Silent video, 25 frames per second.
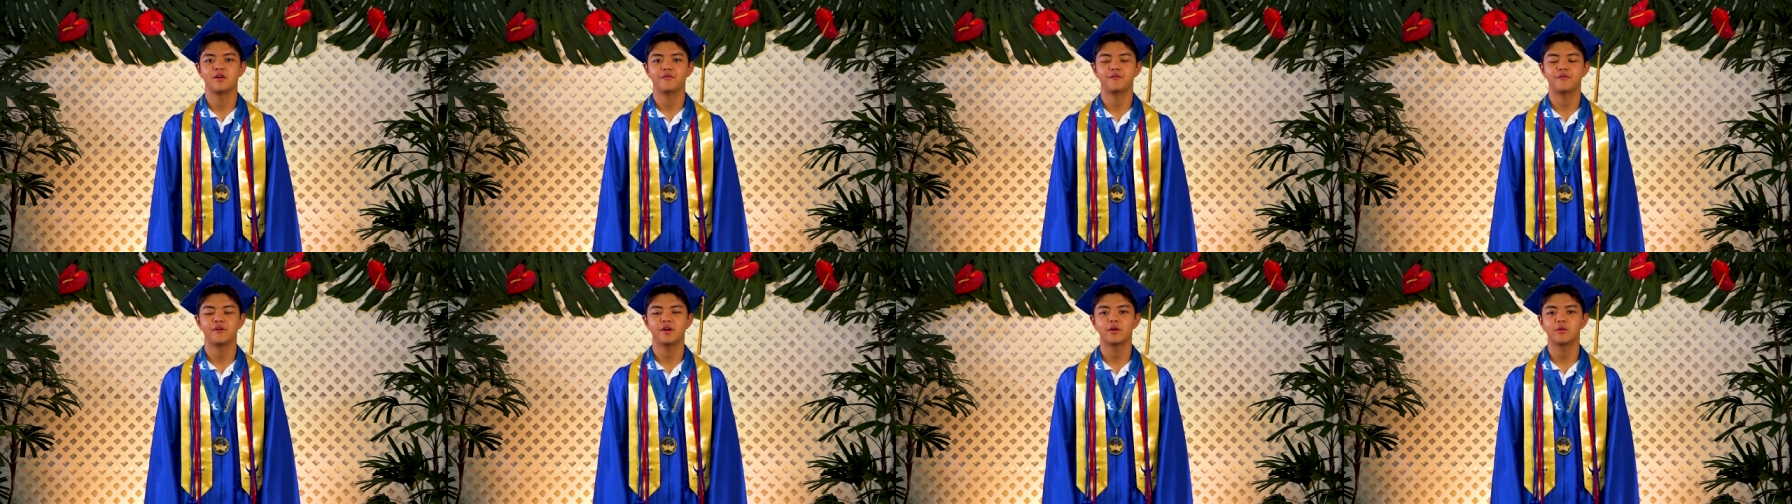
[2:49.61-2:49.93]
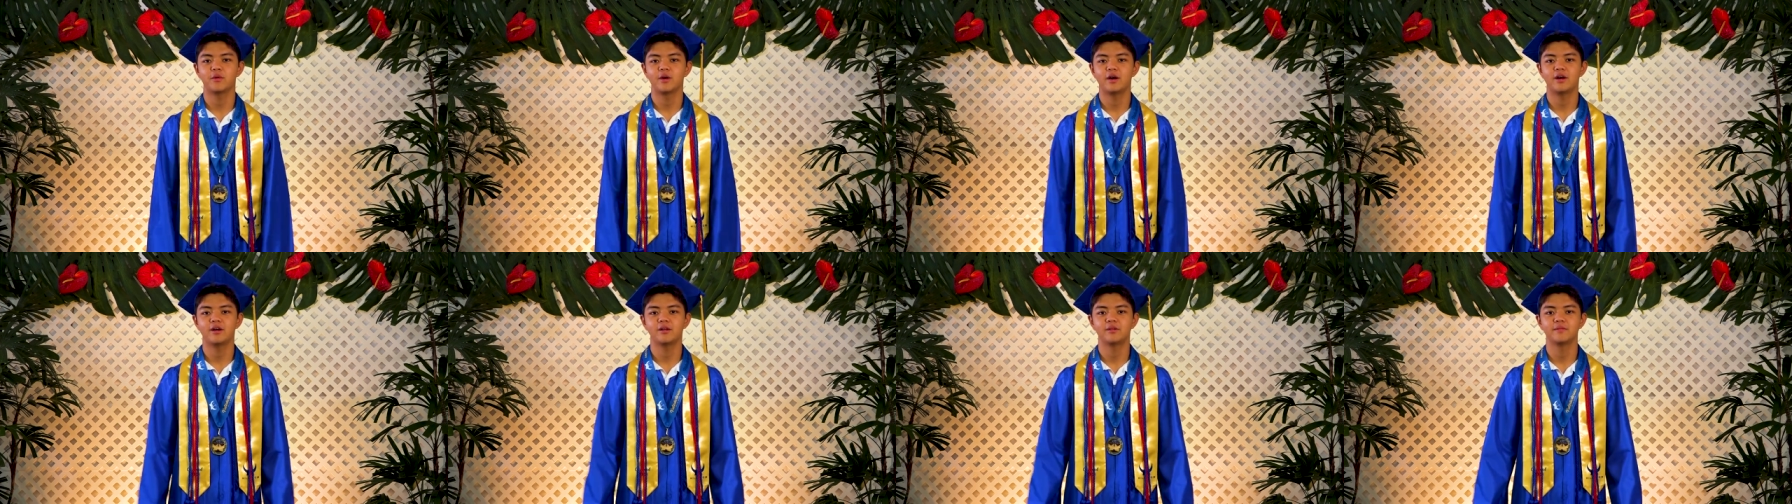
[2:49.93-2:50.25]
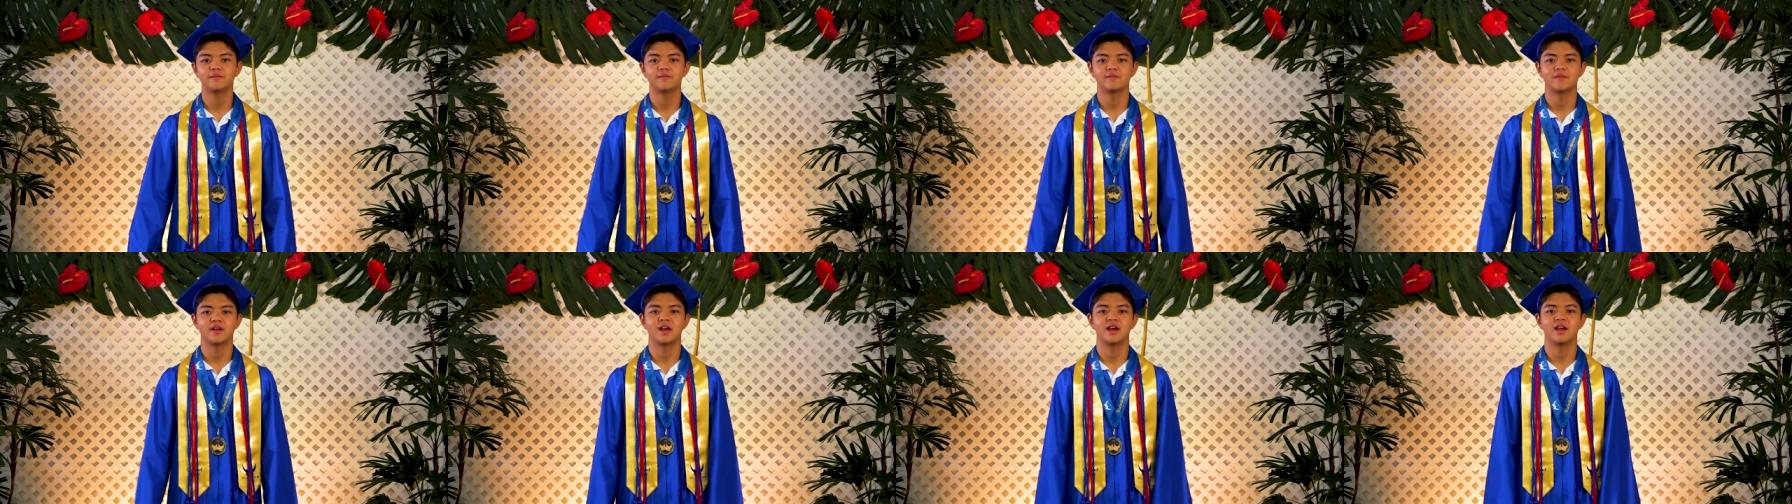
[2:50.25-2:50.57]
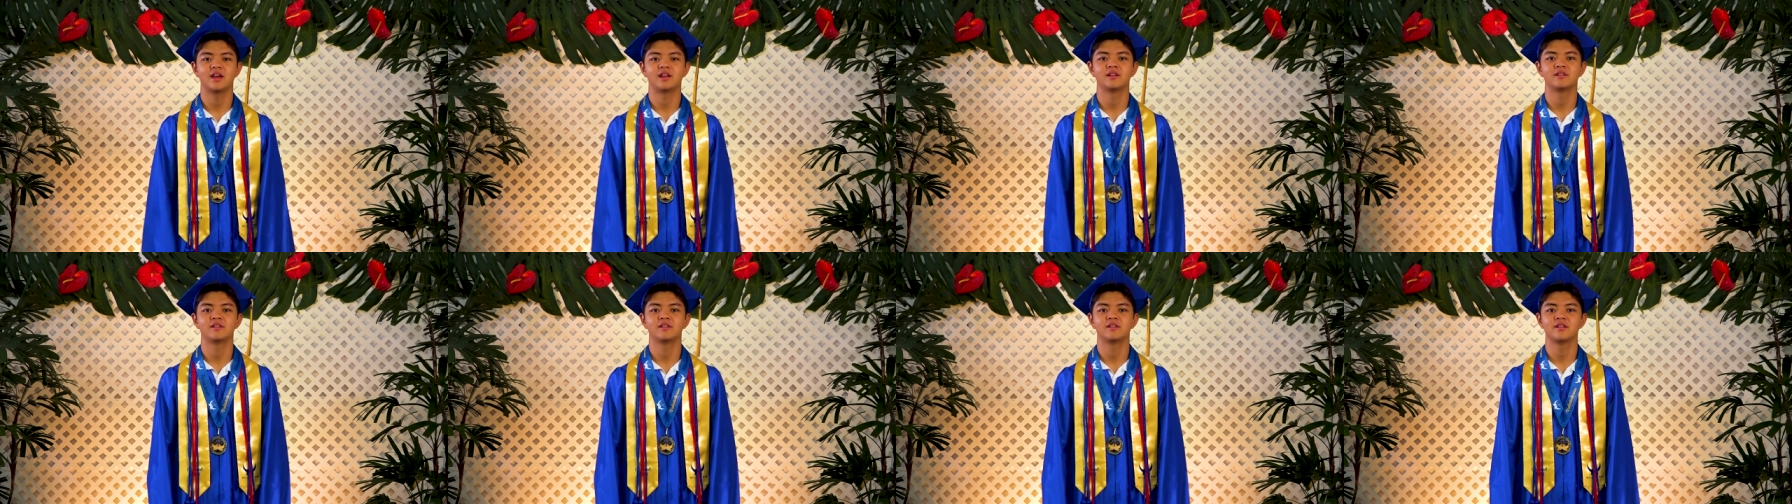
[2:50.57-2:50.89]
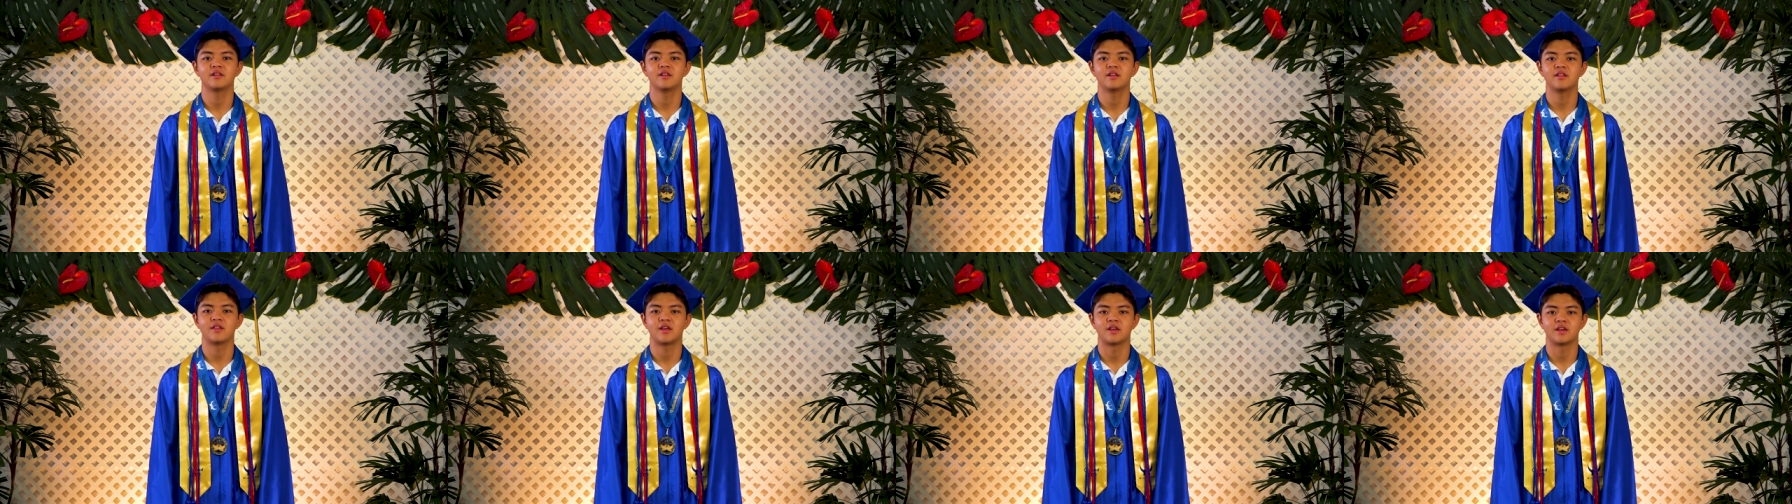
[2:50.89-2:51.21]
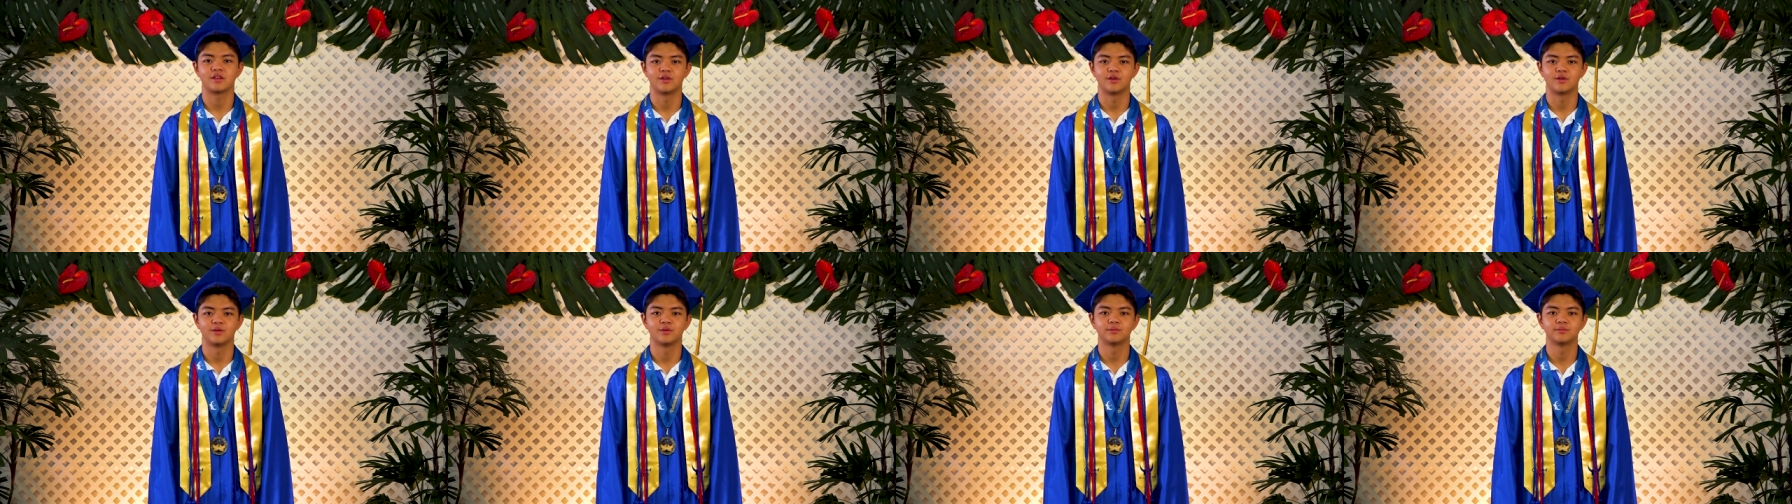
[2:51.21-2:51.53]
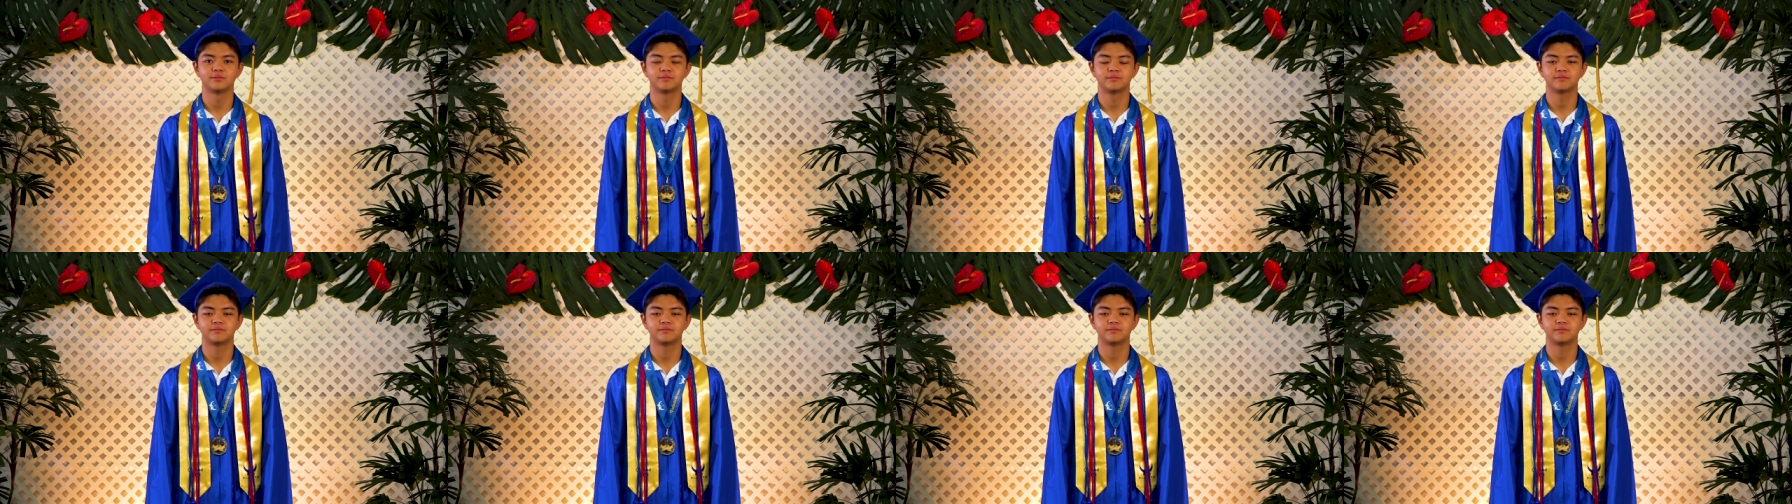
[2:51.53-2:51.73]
farewell and thank you.